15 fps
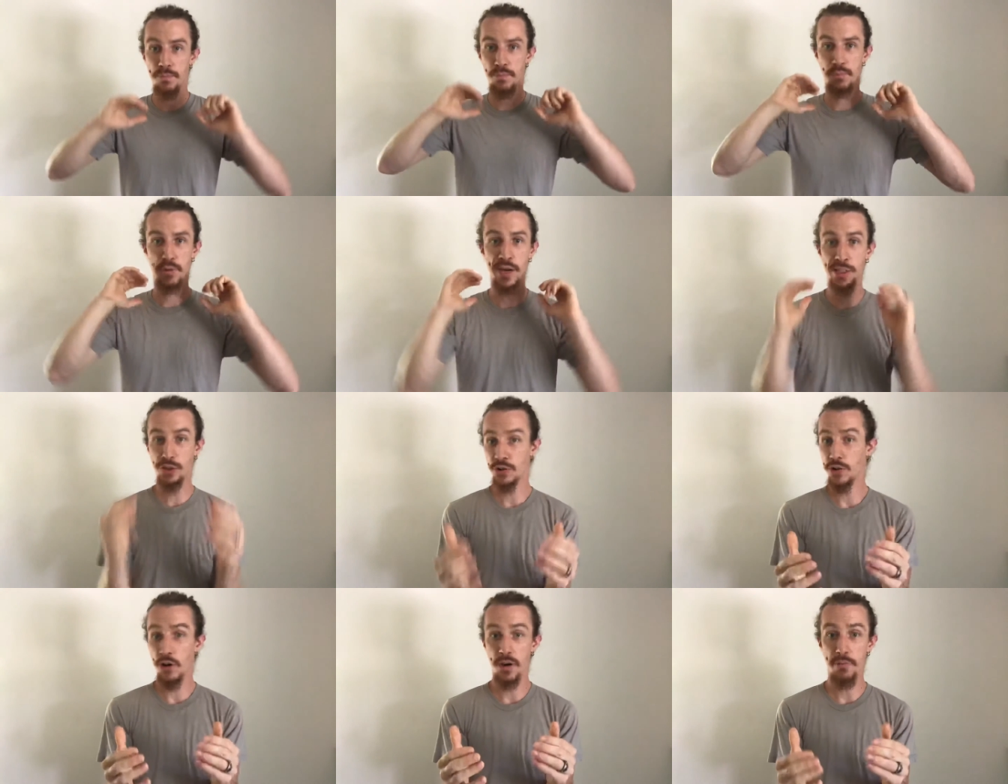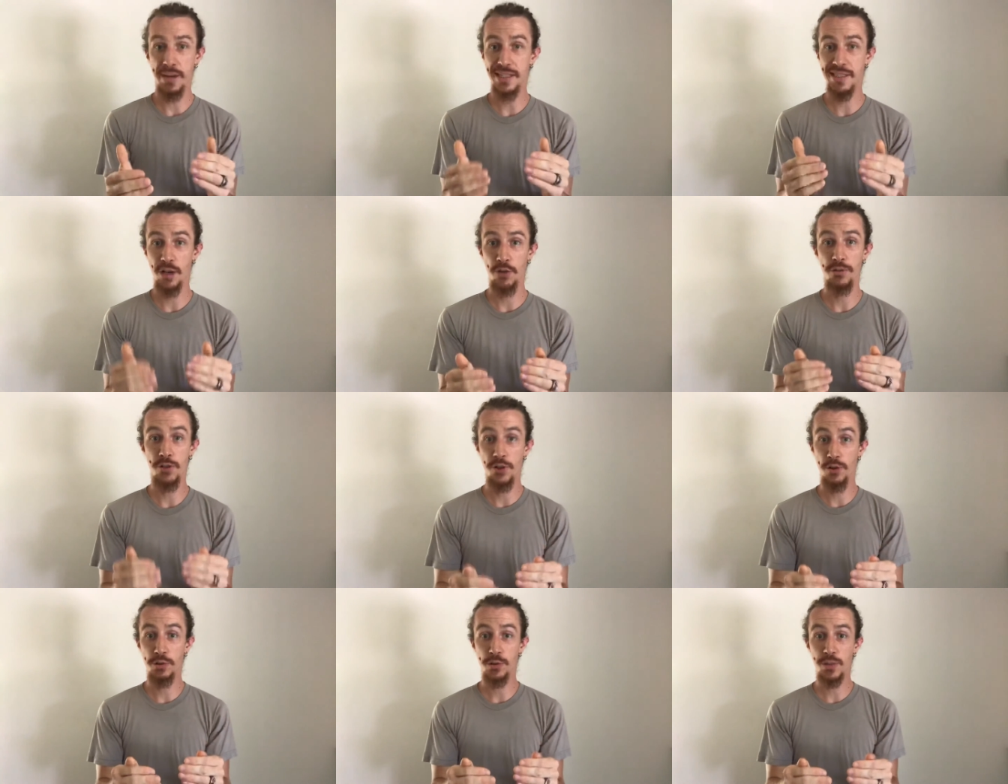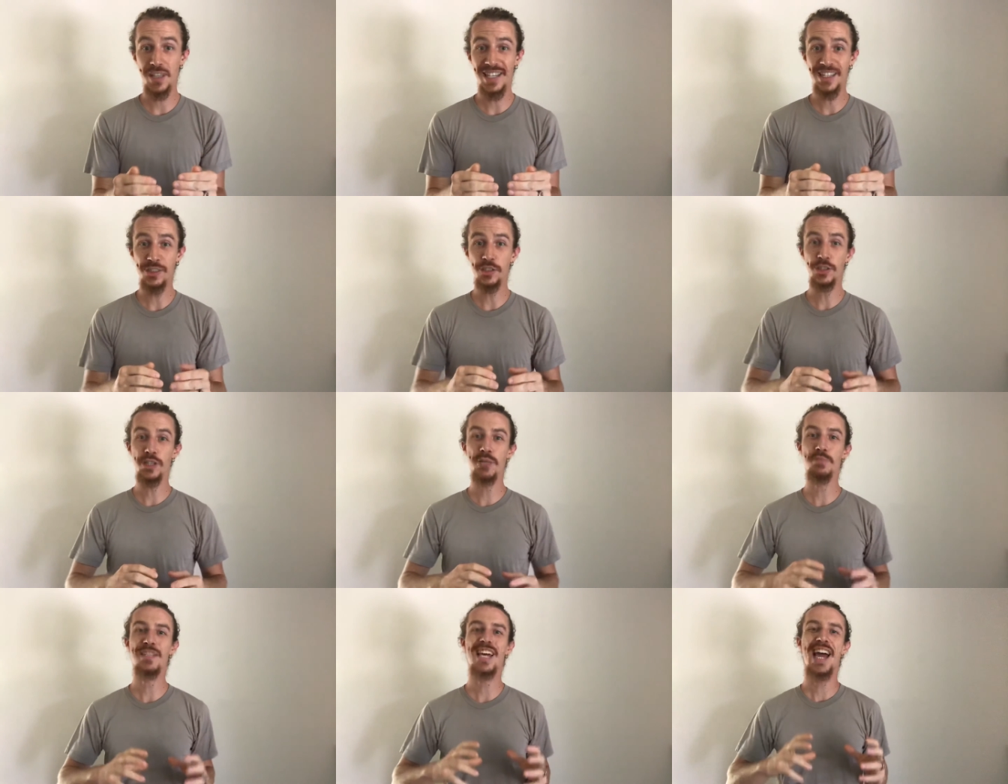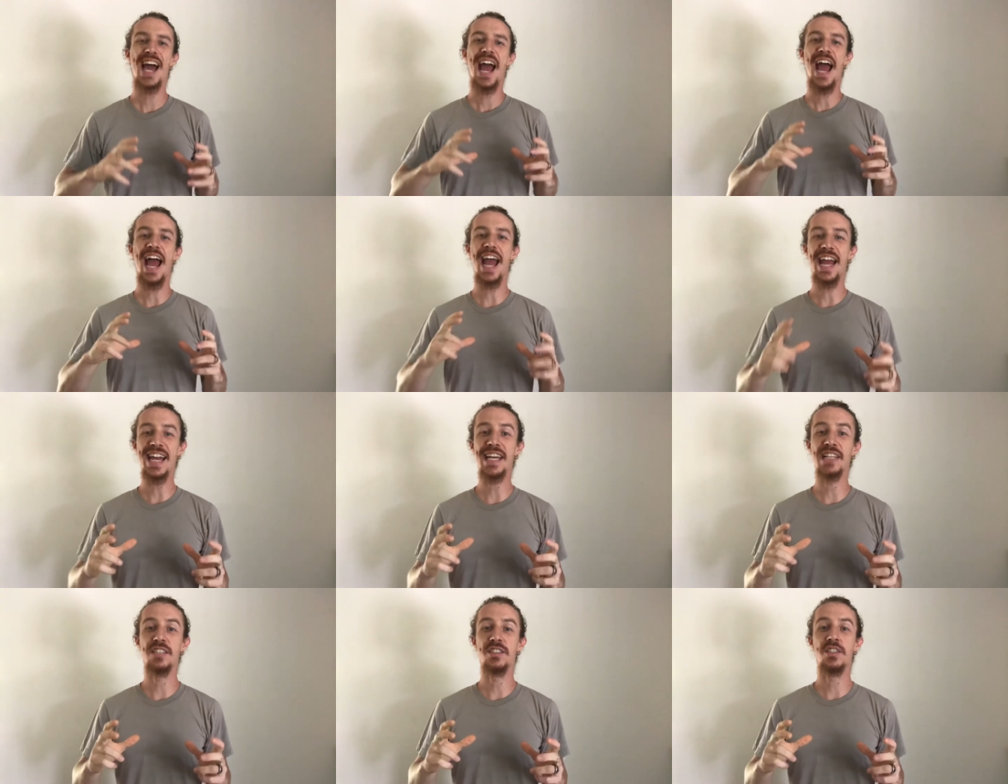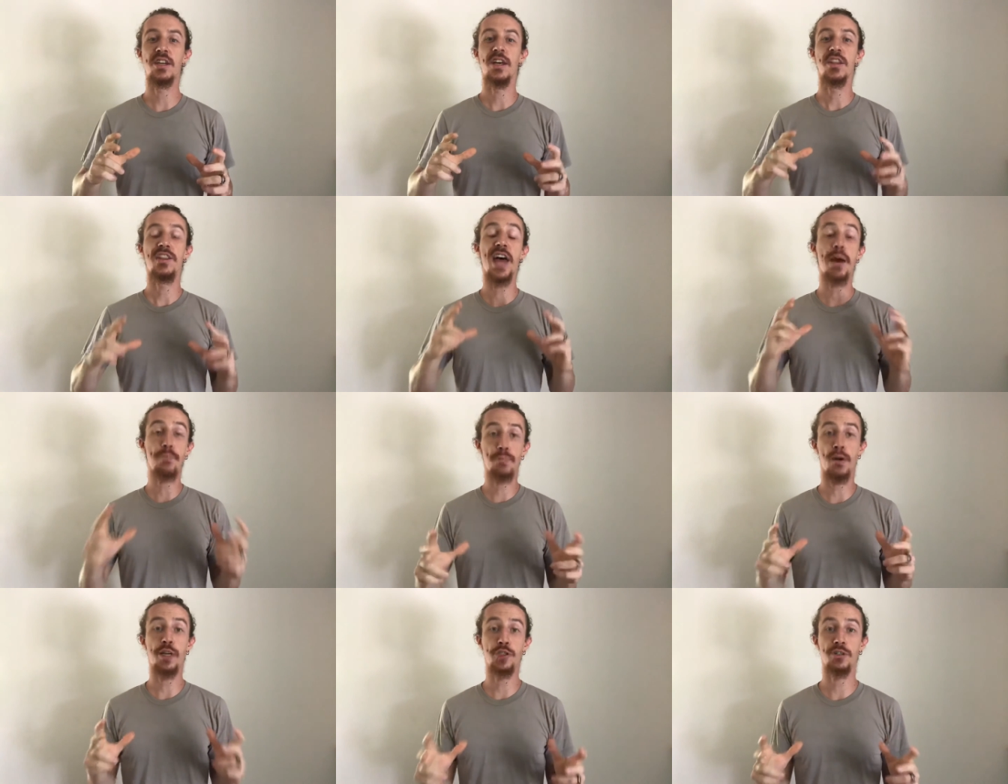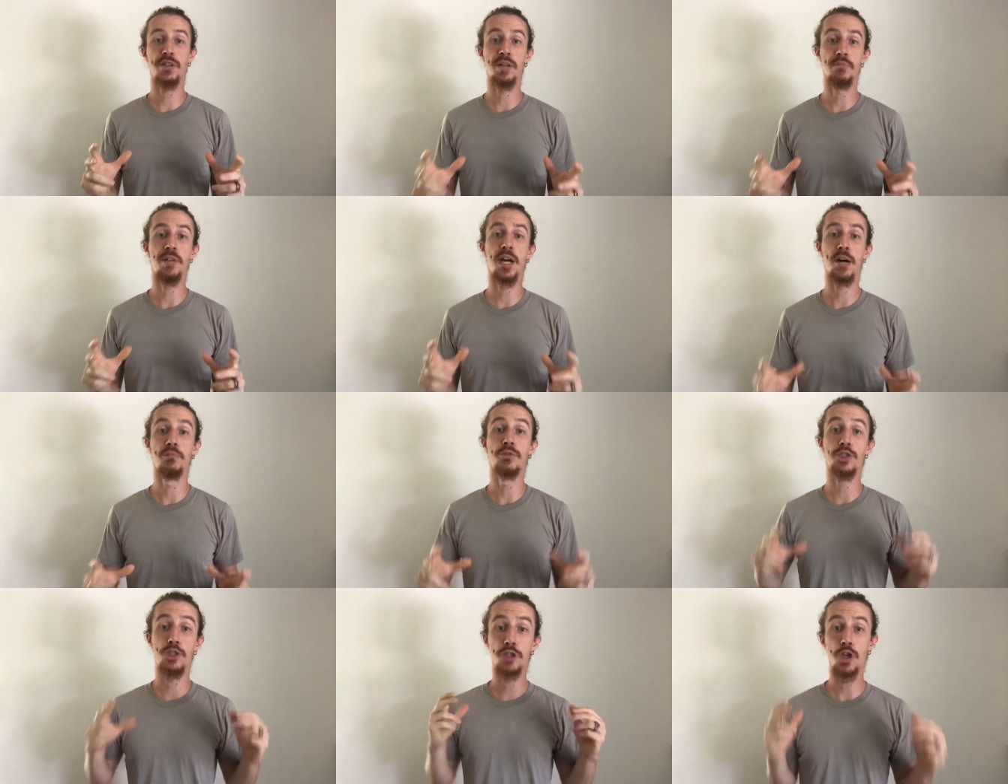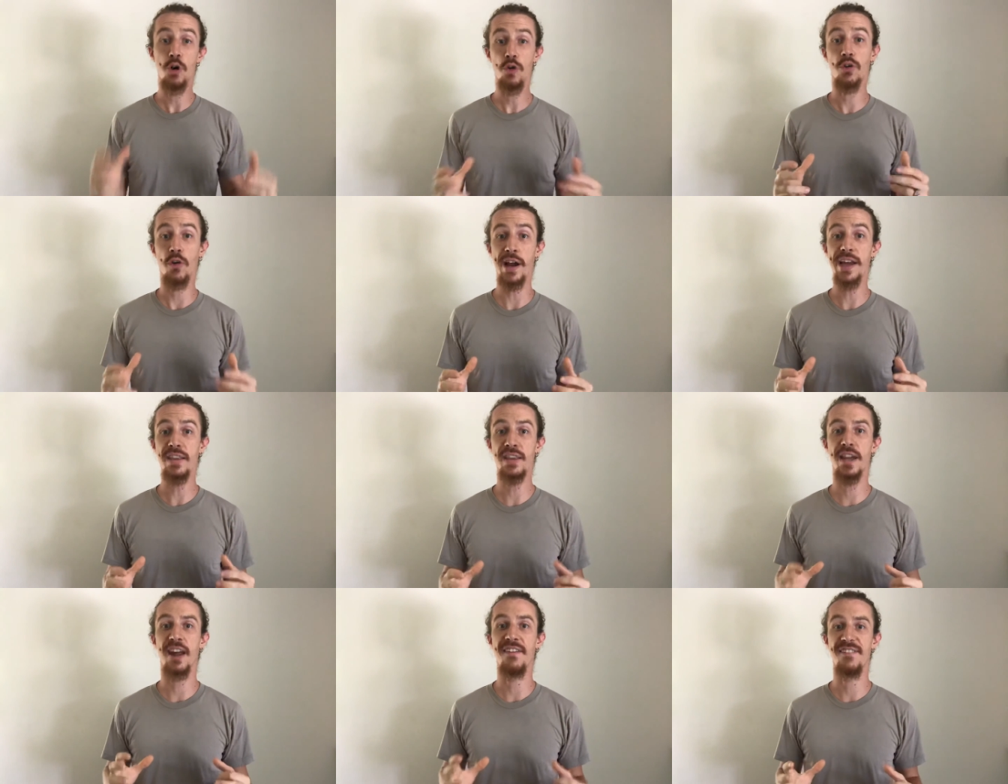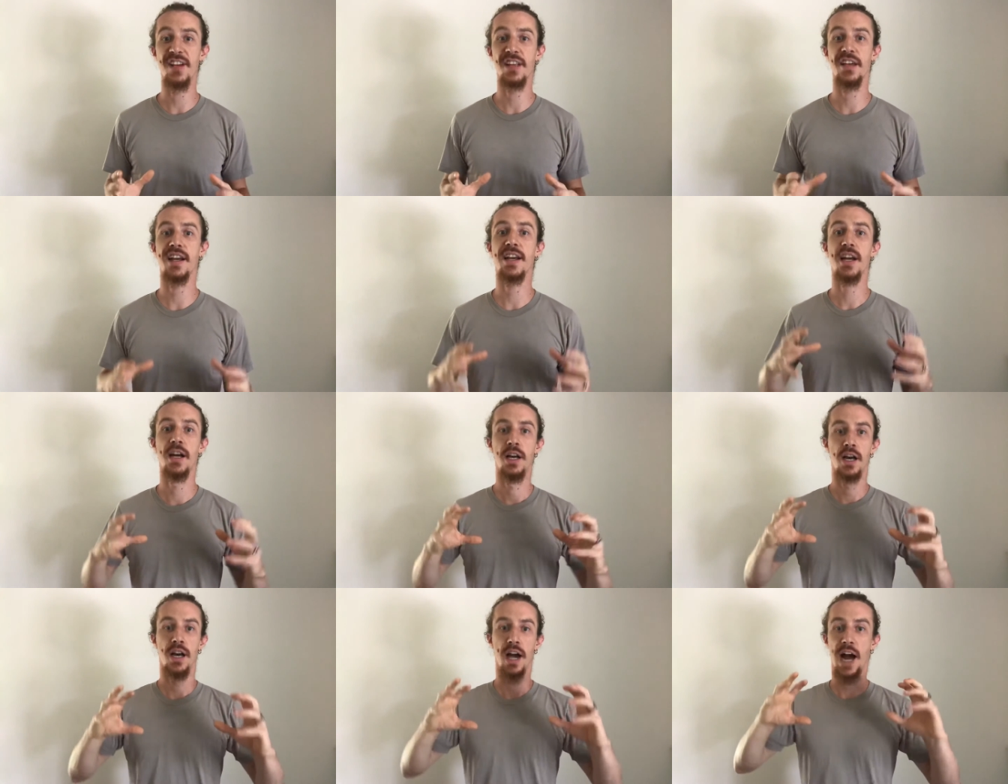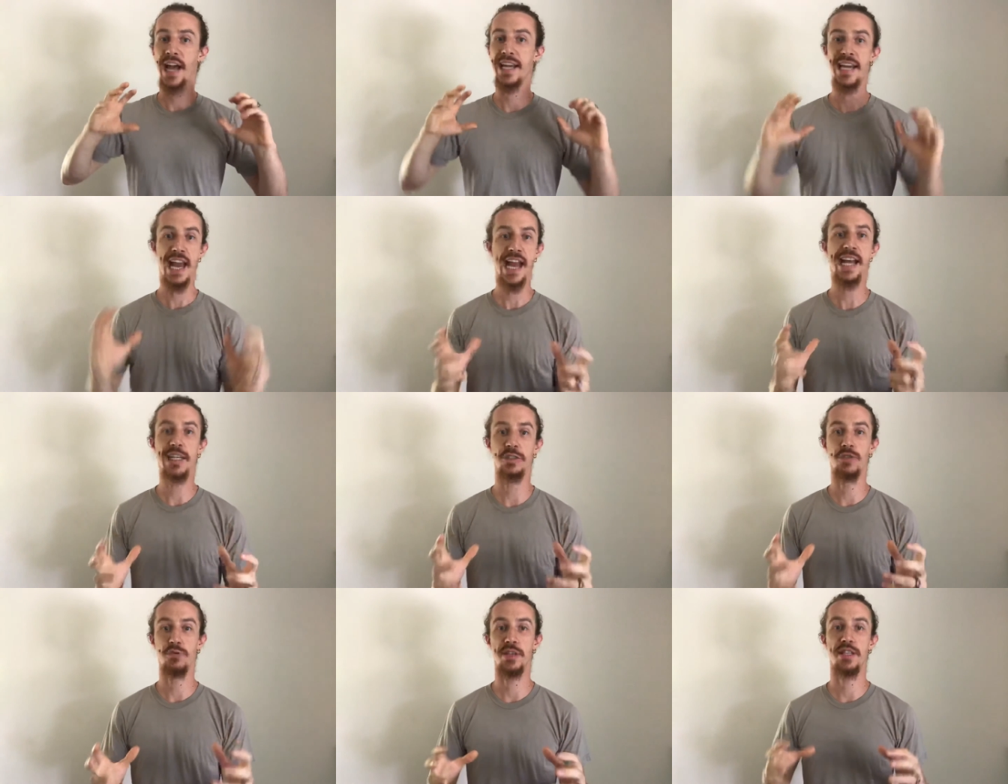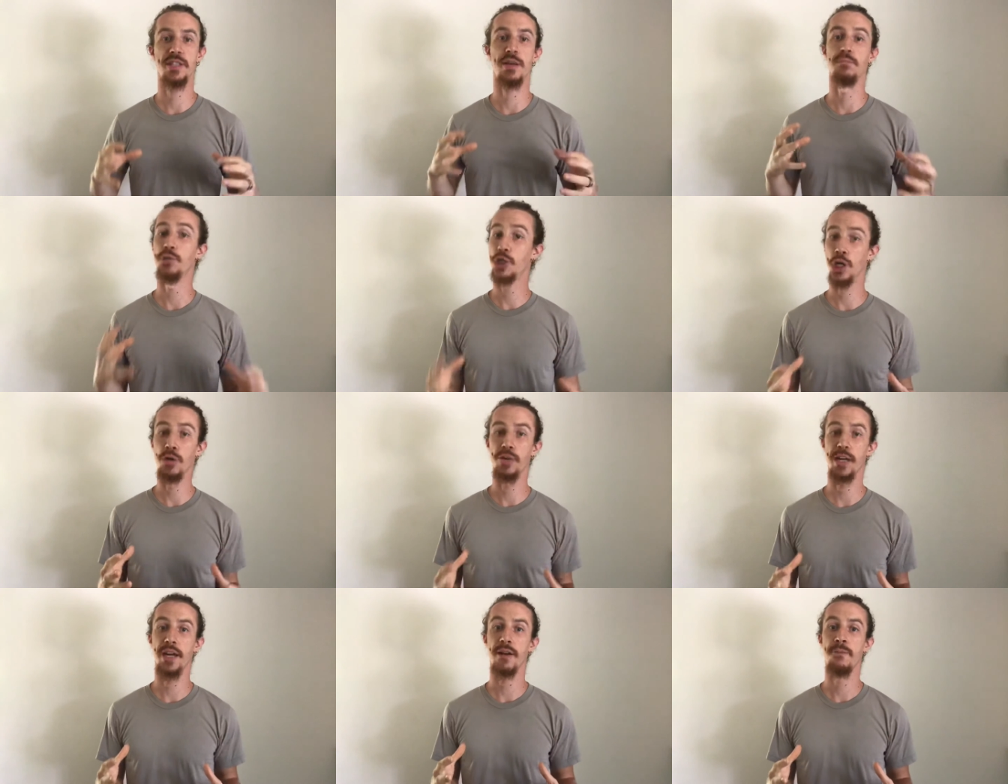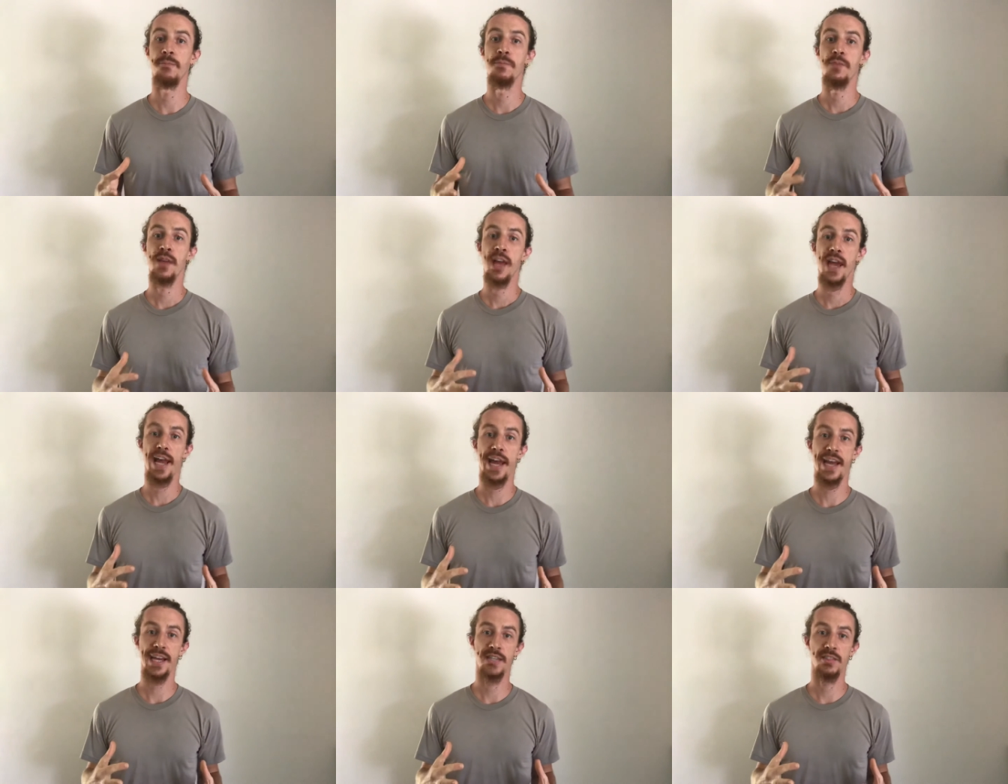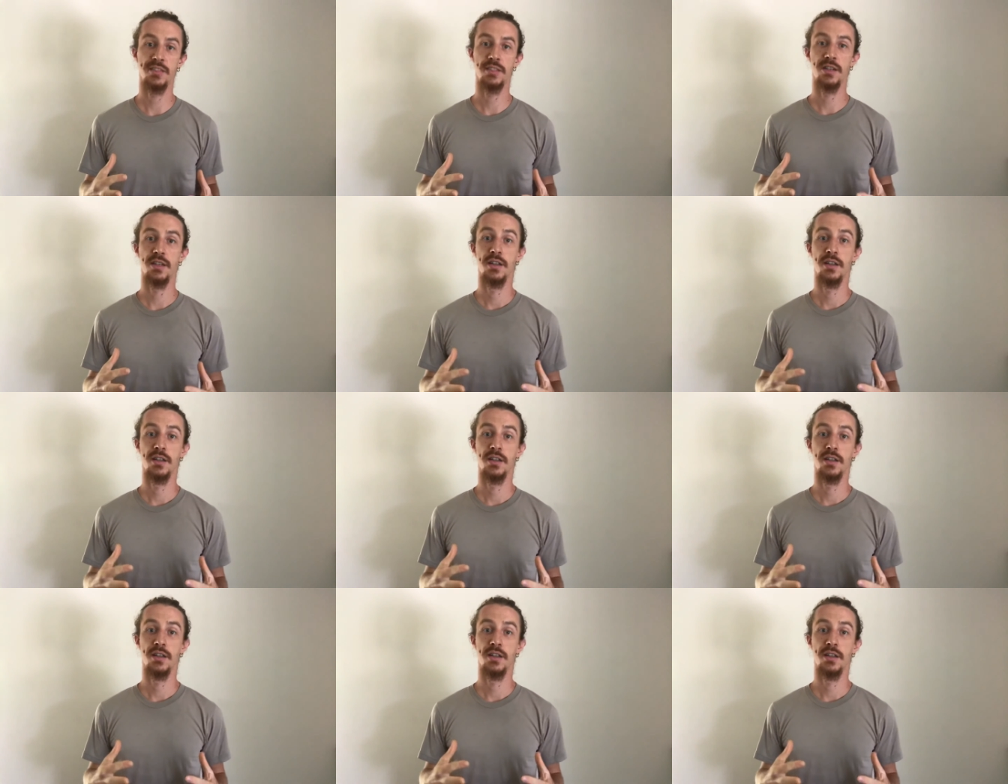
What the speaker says: pressure on myself in those relationships, and that pressure can become so great that I feel like I can't do this, I'm choking. And